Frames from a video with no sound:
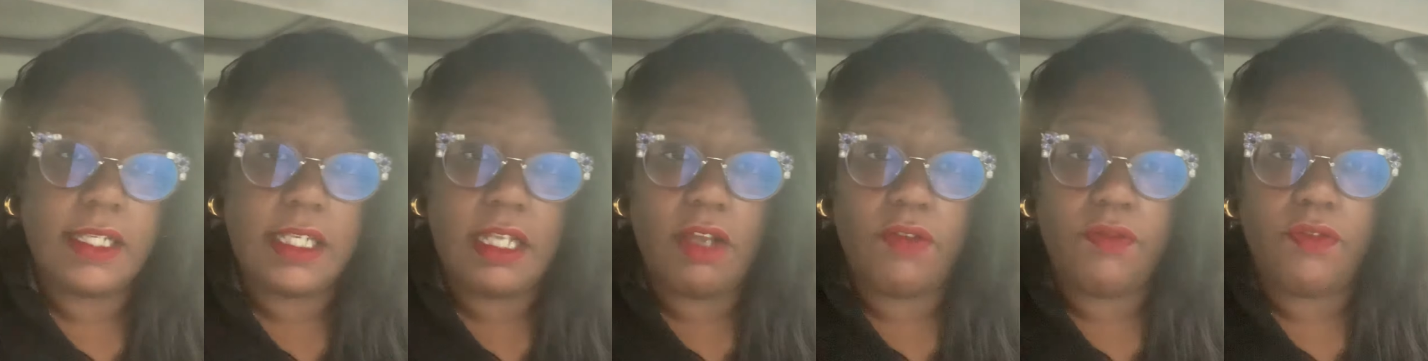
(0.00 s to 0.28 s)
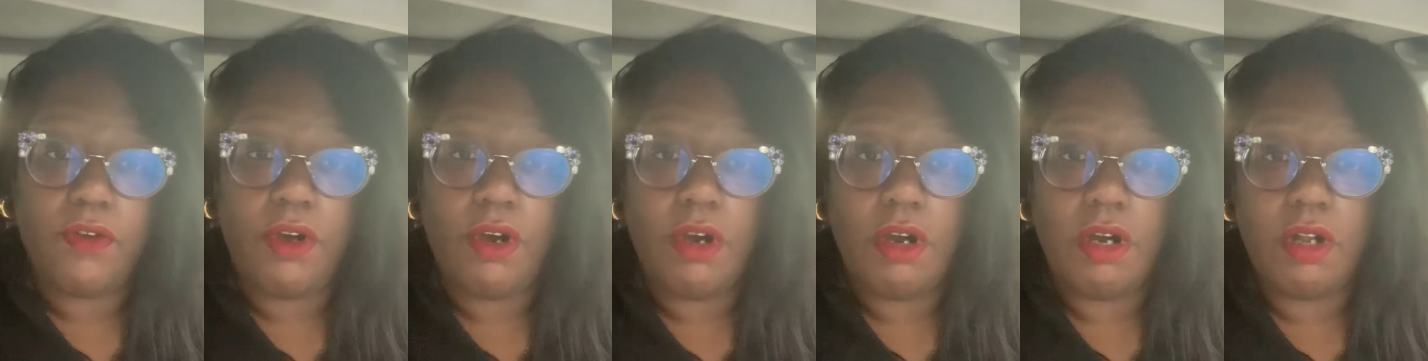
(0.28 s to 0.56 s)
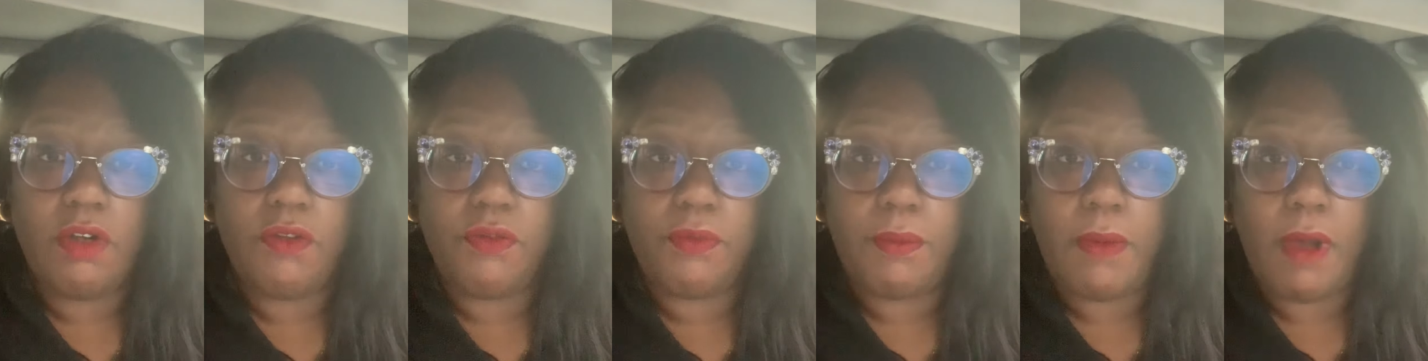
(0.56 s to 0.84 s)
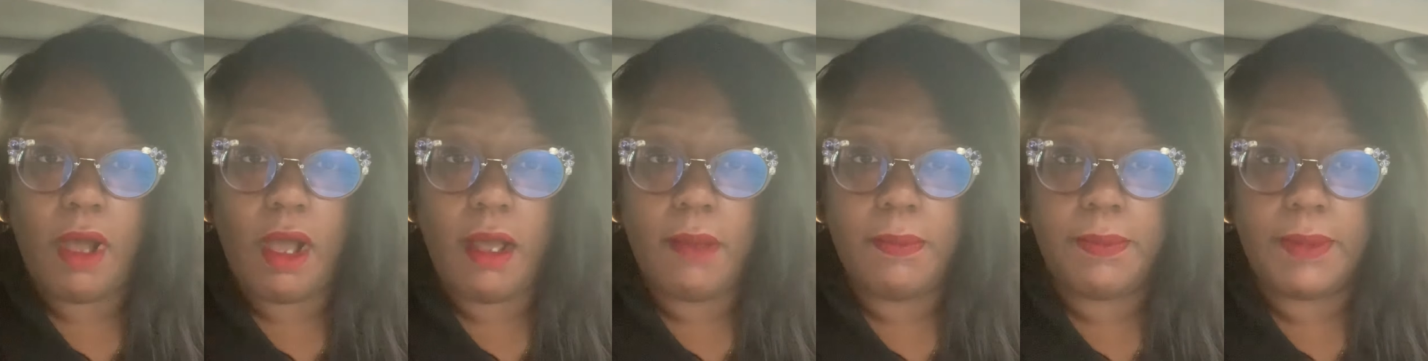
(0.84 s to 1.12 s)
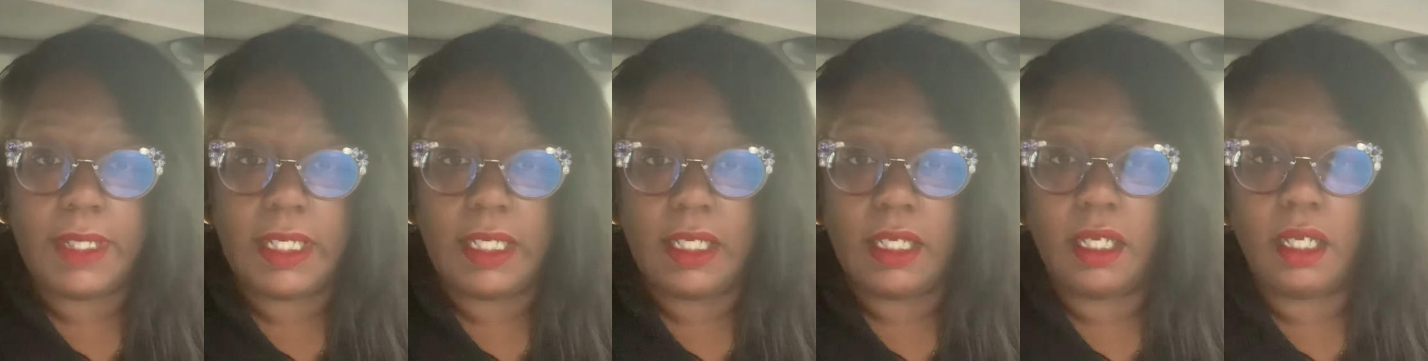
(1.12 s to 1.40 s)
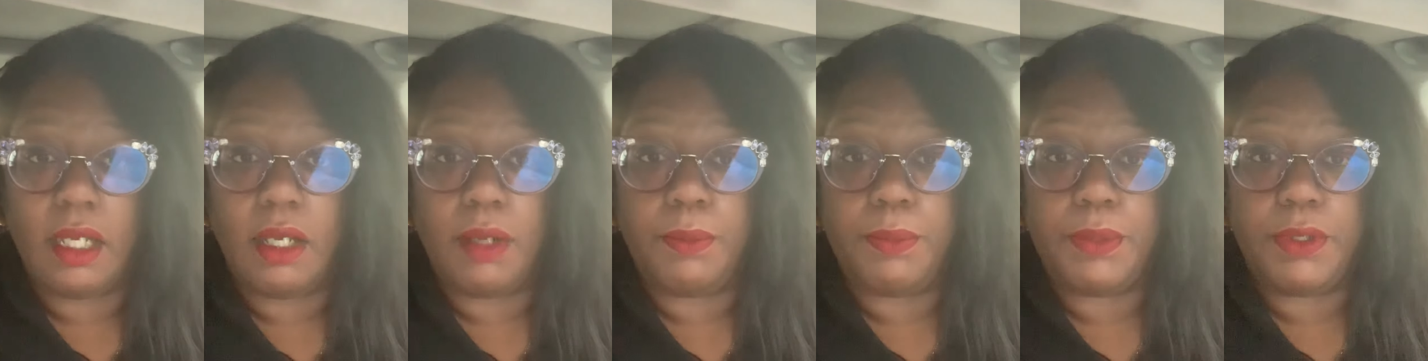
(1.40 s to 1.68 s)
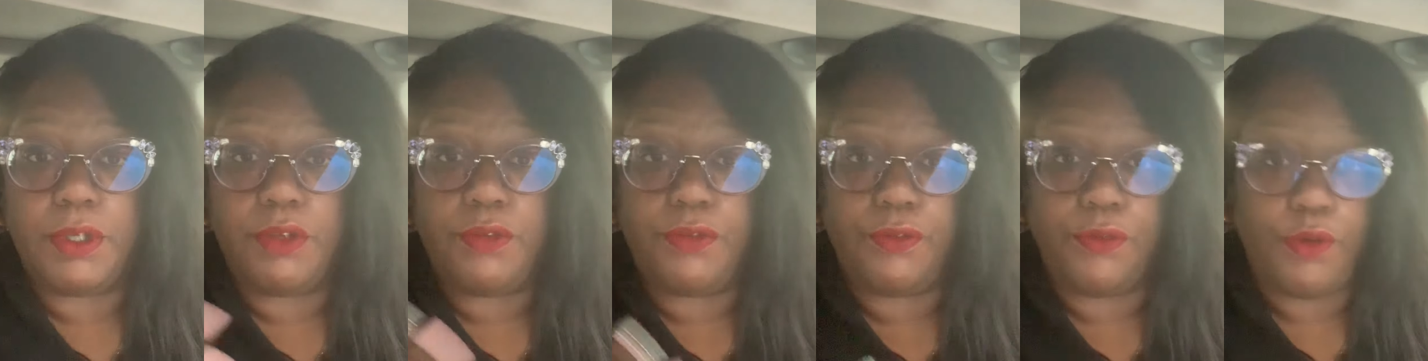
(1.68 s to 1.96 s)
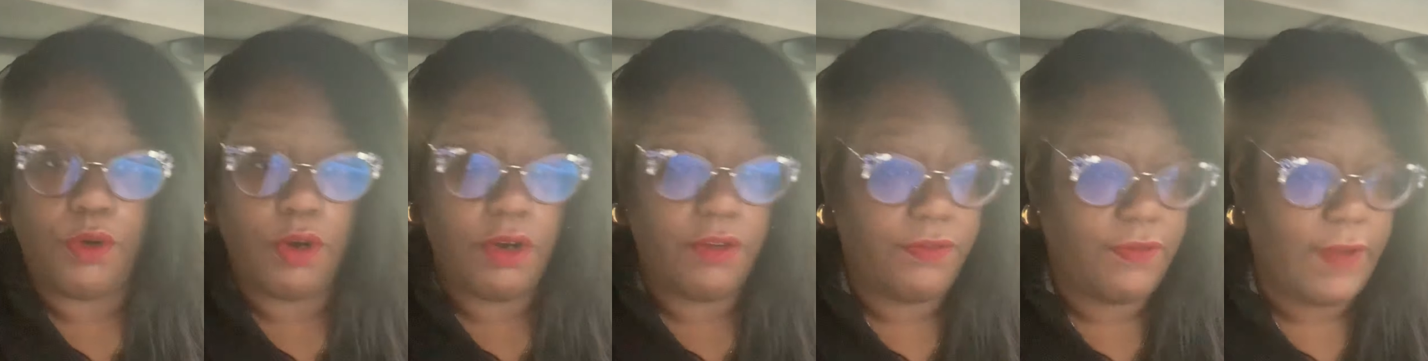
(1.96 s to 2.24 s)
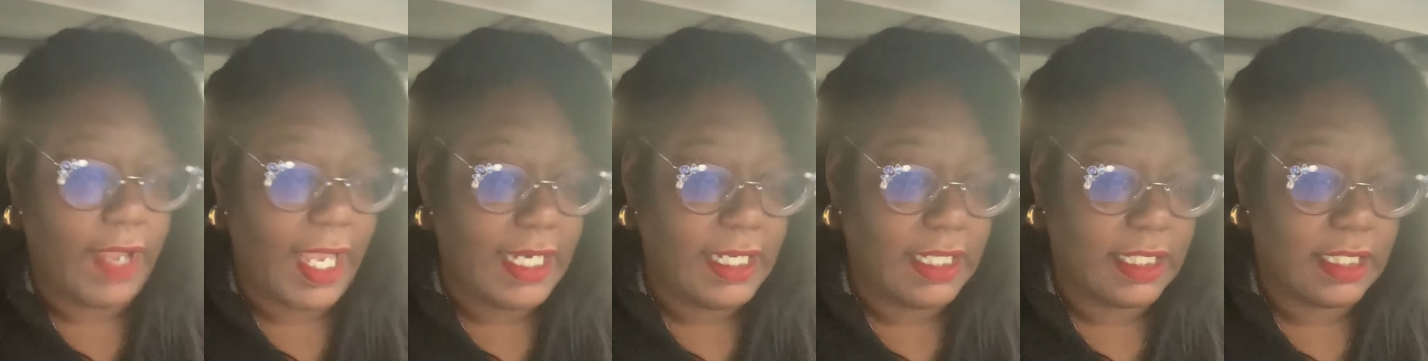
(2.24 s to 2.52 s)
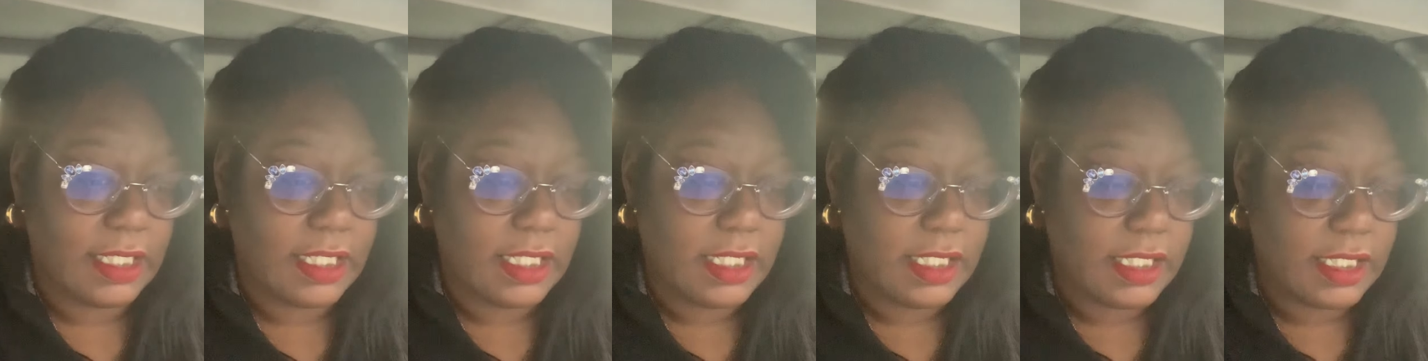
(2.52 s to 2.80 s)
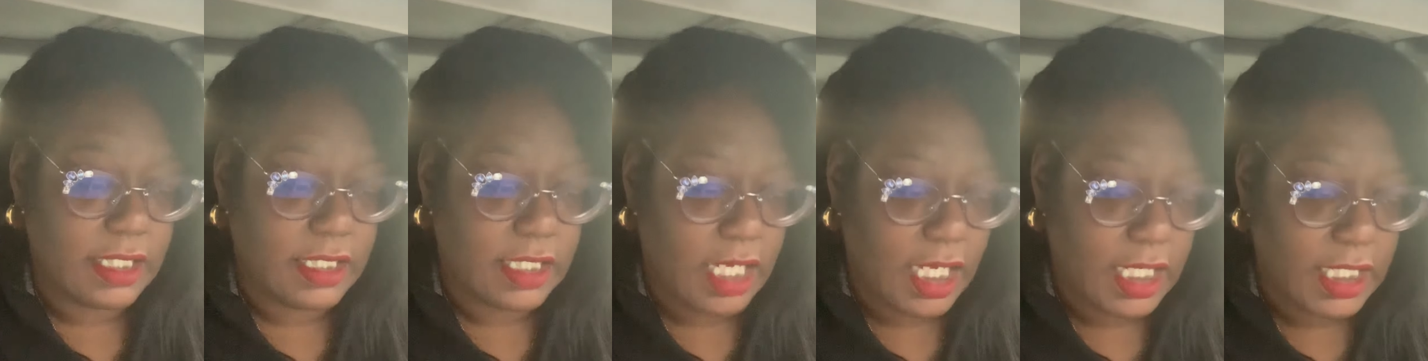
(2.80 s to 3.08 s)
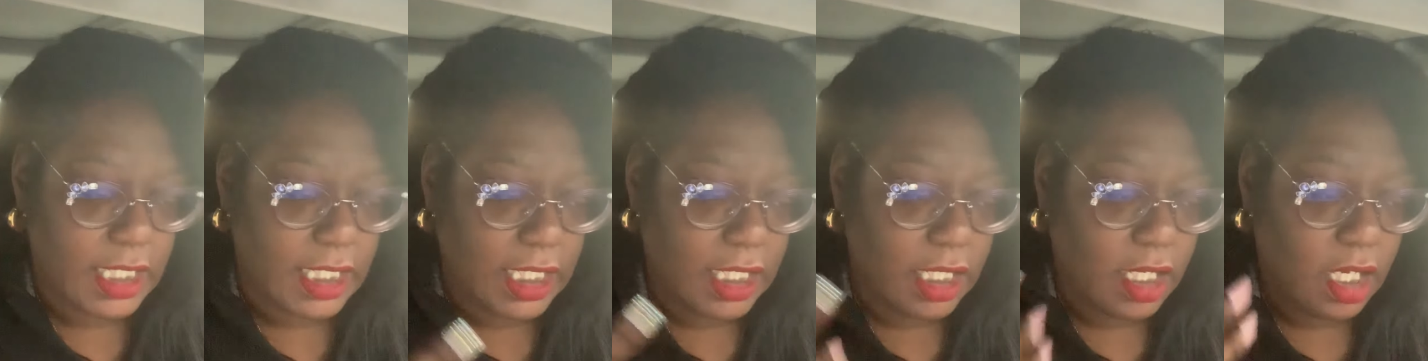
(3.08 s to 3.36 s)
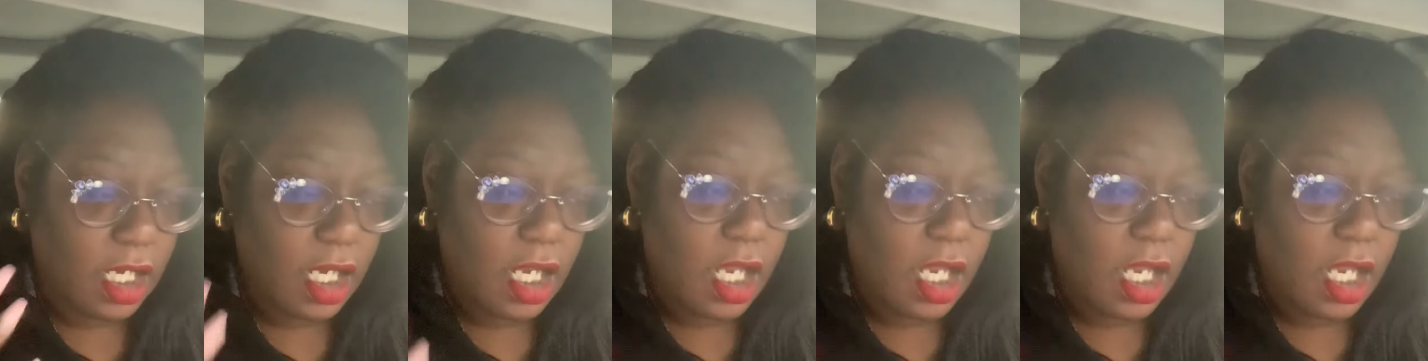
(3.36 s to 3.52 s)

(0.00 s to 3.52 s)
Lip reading: never heard of mauby before finding this study.